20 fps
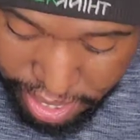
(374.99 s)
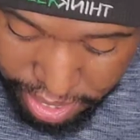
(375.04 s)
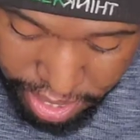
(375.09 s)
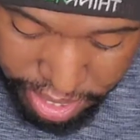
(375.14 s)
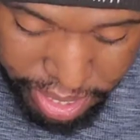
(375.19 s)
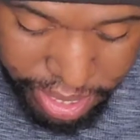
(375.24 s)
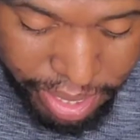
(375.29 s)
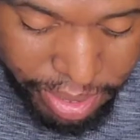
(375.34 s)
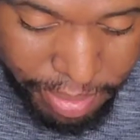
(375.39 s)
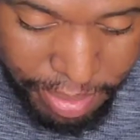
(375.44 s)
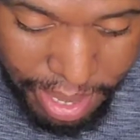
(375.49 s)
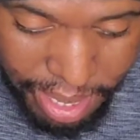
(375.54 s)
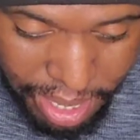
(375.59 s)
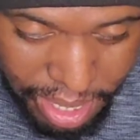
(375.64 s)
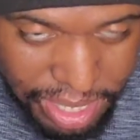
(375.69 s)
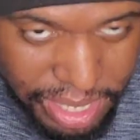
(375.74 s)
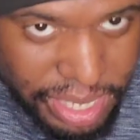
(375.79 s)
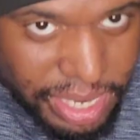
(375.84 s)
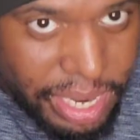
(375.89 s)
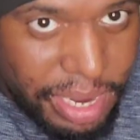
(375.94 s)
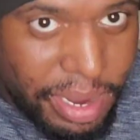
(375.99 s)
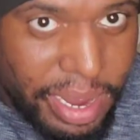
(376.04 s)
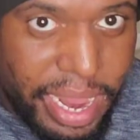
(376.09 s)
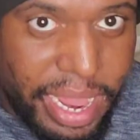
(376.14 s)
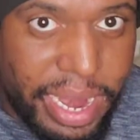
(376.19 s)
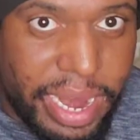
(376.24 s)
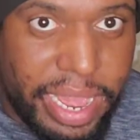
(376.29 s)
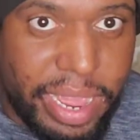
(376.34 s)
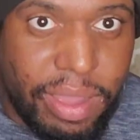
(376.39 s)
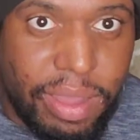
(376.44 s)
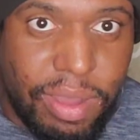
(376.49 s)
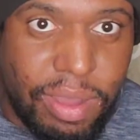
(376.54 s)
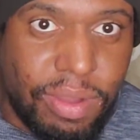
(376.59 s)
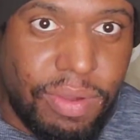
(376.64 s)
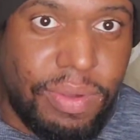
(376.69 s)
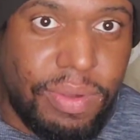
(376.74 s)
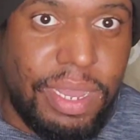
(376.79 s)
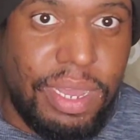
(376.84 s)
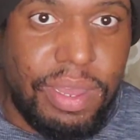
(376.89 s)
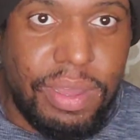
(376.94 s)
I'm not gonna sit here and act like, oh
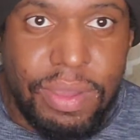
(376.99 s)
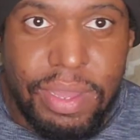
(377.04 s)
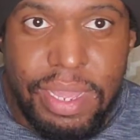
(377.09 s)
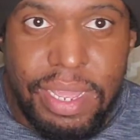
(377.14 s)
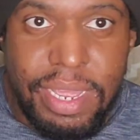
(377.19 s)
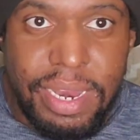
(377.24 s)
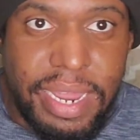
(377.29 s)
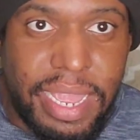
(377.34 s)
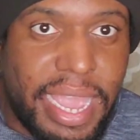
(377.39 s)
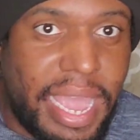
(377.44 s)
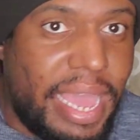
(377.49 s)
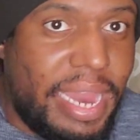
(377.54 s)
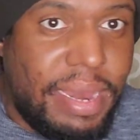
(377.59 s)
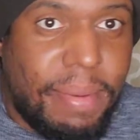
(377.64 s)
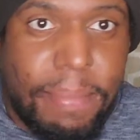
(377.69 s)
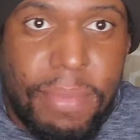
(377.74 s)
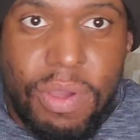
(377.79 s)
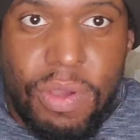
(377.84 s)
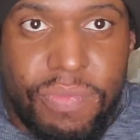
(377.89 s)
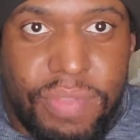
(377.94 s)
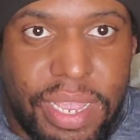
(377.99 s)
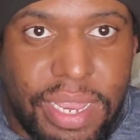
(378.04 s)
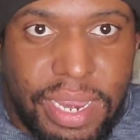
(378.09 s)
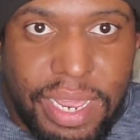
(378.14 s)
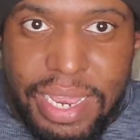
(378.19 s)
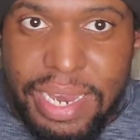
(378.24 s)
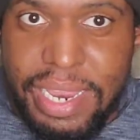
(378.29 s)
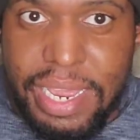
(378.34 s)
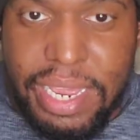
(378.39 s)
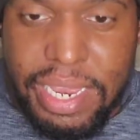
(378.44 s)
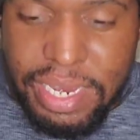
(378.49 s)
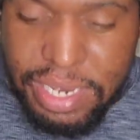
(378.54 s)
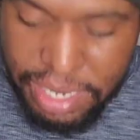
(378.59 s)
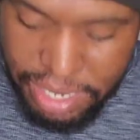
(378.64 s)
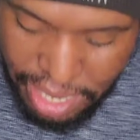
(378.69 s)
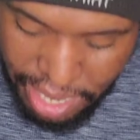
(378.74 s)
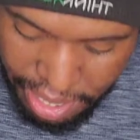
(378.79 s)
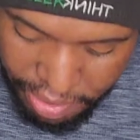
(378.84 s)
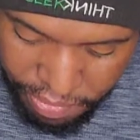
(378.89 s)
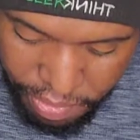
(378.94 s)
well, they got in the booth, they did this.
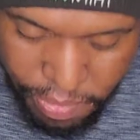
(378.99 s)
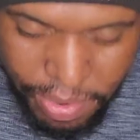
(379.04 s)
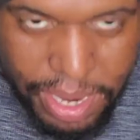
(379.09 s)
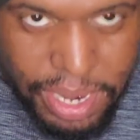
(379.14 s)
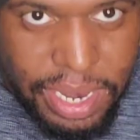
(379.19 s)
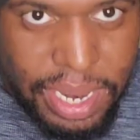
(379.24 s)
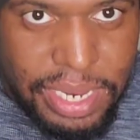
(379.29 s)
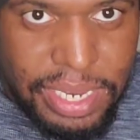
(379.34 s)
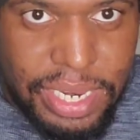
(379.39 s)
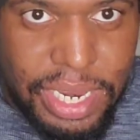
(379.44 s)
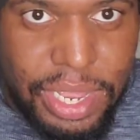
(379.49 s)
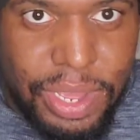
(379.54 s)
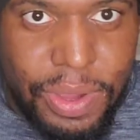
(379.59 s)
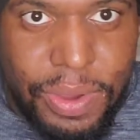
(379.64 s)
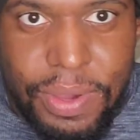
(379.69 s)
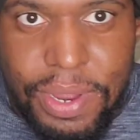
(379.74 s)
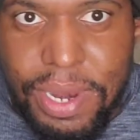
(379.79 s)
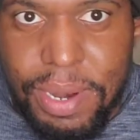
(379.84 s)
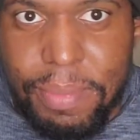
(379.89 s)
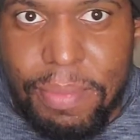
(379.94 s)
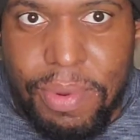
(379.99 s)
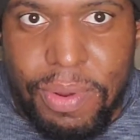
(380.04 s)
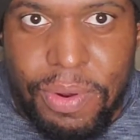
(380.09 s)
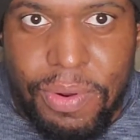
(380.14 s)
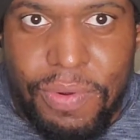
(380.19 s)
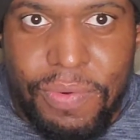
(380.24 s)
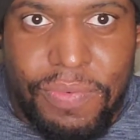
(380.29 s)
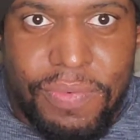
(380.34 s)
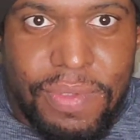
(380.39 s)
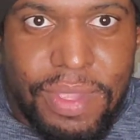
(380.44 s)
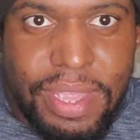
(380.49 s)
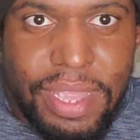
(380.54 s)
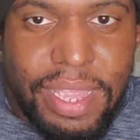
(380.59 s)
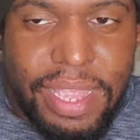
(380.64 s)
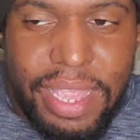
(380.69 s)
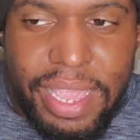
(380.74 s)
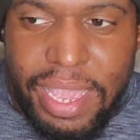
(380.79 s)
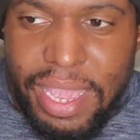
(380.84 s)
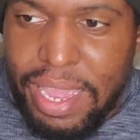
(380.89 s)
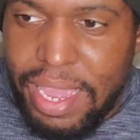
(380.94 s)
Everyone doesn't go in the booth
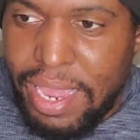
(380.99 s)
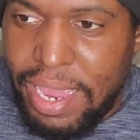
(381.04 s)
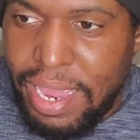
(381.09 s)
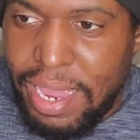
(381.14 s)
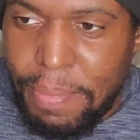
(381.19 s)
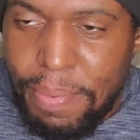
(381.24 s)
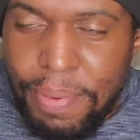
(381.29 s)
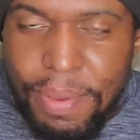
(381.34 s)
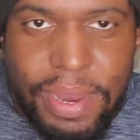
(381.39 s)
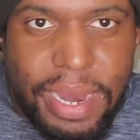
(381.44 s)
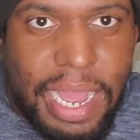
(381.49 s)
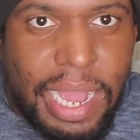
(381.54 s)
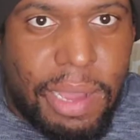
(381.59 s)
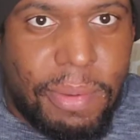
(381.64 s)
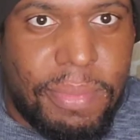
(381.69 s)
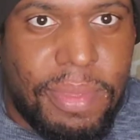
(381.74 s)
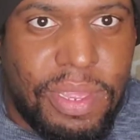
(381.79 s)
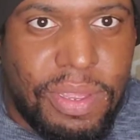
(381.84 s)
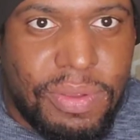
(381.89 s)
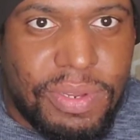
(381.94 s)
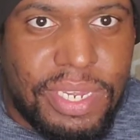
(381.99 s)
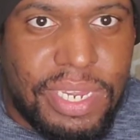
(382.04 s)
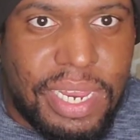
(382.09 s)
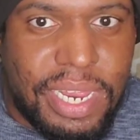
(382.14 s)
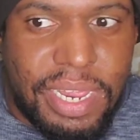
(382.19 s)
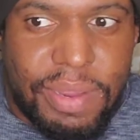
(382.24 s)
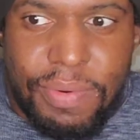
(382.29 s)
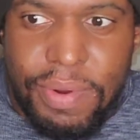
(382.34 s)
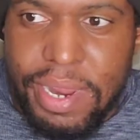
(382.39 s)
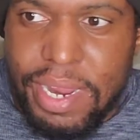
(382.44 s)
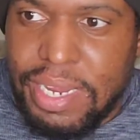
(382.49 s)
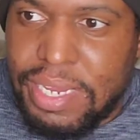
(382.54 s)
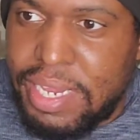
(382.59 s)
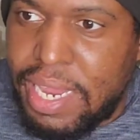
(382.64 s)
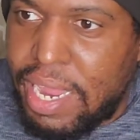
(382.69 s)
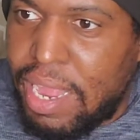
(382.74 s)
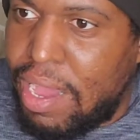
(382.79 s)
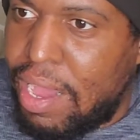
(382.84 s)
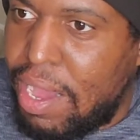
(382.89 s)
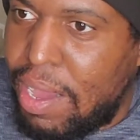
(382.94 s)
and put out music where it's
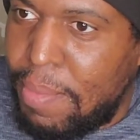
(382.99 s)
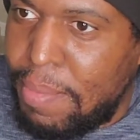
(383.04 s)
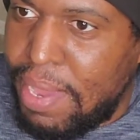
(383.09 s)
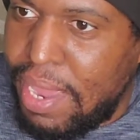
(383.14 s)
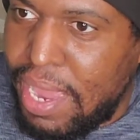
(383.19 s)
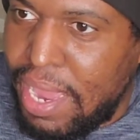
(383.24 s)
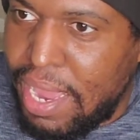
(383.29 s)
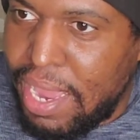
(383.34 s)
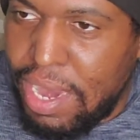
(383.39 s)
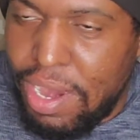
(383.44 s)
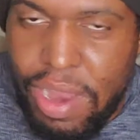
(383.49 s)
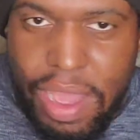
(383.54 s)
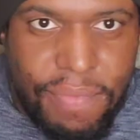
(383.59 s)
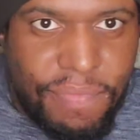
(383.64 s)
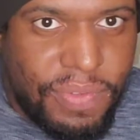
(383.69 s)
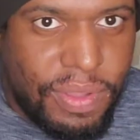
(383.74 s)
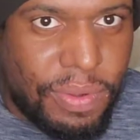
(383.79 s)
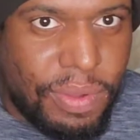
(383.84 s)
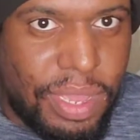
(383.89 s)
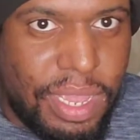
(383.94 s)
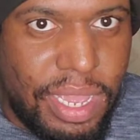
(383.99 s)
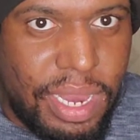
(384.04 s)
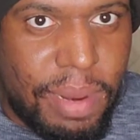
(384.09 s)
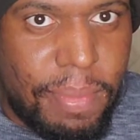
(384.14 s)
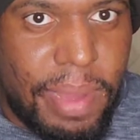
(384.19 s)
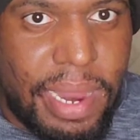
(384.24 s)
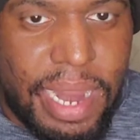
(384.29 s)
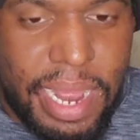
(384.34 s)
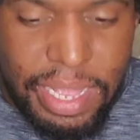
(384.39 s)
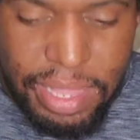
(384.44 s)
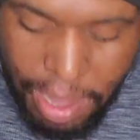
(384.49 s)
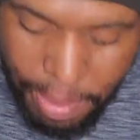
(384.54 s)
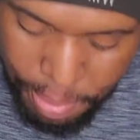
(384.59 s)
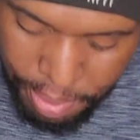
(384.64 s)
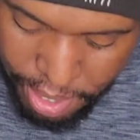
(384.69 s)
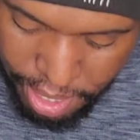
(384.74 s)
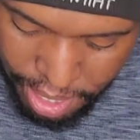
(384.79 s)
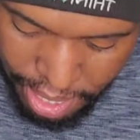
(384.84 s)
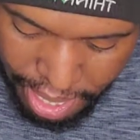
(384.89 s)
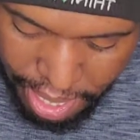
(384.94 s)
like, oh man, I feel good about it after I
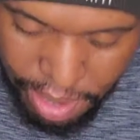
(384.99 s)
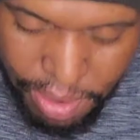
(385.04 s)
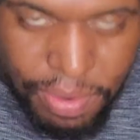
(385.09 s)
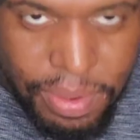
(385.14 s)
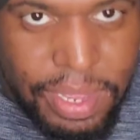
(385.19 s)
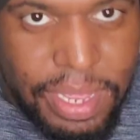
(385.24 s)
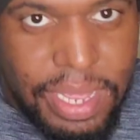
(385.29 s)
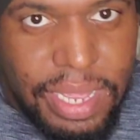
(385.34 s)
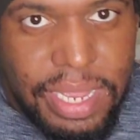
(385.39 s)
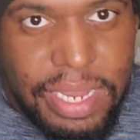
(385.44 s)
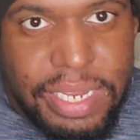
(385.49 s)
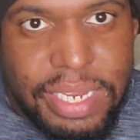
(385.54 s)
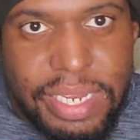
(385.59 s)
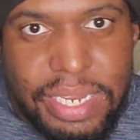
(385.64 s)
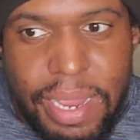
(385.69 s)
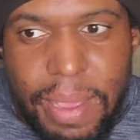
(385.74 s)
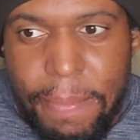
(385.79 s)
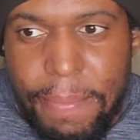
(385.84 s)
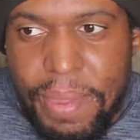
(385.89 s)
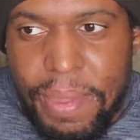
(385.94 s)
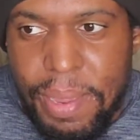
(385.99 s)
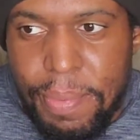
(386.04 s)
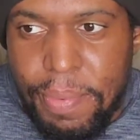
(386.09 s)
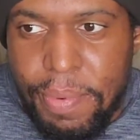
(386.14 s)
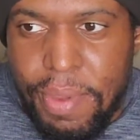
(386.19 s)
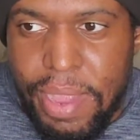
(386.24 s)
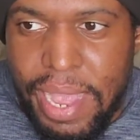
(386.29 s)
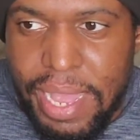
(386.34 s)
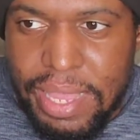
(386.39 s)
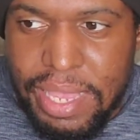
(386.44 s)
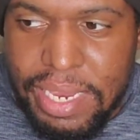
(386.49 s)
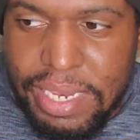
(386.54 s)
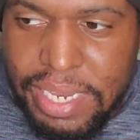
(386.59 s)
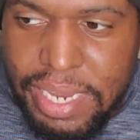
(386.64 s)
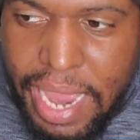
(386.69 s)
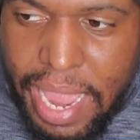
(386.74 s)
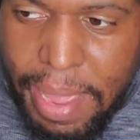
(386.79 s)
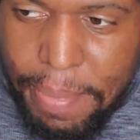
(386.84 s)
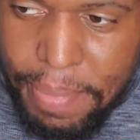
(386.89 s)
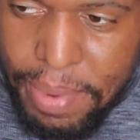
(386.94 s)
put it out. Some people had to
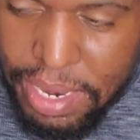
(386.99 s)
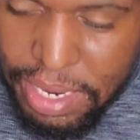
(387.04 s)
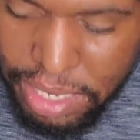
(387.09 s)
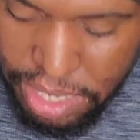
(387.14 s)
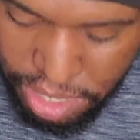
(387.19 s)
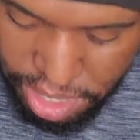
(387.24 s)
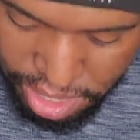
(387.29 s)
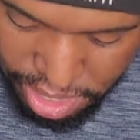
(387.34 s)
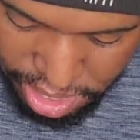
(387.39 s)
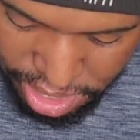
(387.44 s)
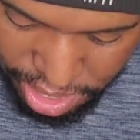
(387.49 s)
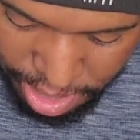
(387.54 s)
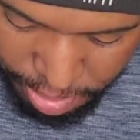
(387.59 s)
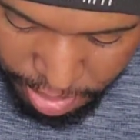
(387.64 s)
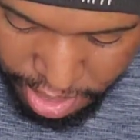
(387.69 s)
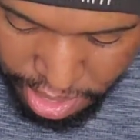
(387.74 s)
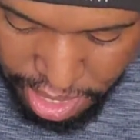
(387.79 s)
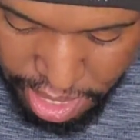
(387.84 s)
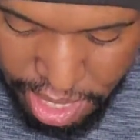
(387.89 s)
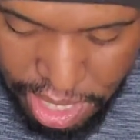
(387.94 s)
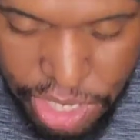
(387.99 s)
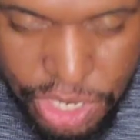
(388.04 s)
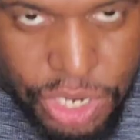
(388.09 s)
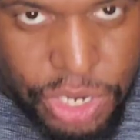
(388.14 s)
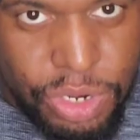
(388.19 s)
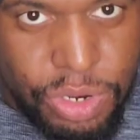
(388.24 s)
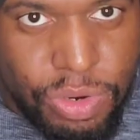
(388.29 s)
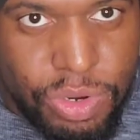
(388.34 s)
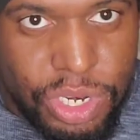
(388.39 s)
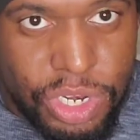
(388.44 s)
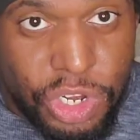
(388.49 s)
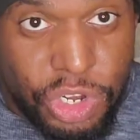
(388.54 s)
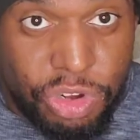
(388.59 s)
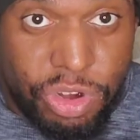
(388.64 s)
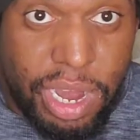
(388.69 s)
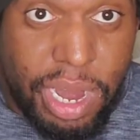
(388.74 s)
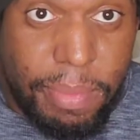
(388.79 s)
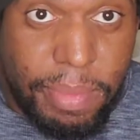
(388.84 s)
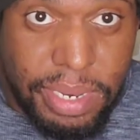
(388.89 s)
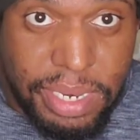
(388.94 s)
tap into some of the issues and
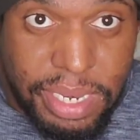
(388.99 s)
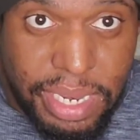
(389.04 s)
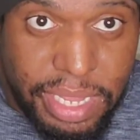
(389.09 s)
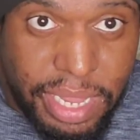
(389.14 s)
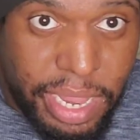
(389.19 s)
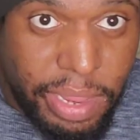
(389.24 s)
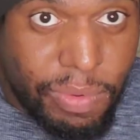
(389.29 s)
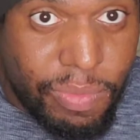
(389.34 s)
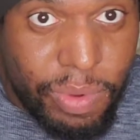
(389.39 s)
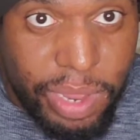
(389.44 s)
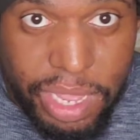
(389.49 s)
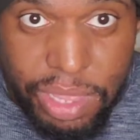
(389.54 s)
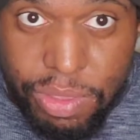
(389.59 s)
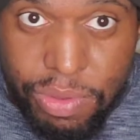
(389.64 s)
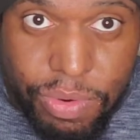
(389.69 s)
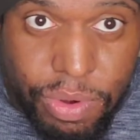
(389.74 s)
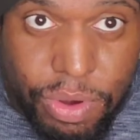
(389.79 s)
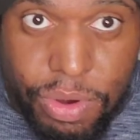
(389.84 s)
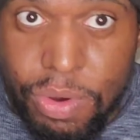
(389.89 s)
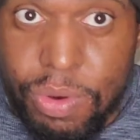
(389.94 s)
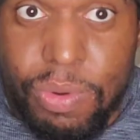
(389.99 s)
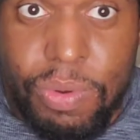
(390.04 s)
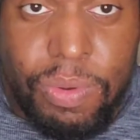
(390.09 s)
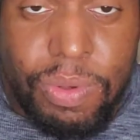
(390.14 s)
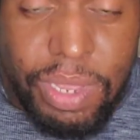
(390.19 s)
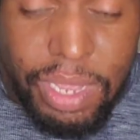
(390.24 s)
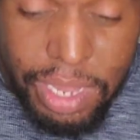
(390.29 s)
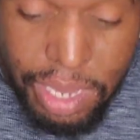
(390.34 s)
traumas that they went through.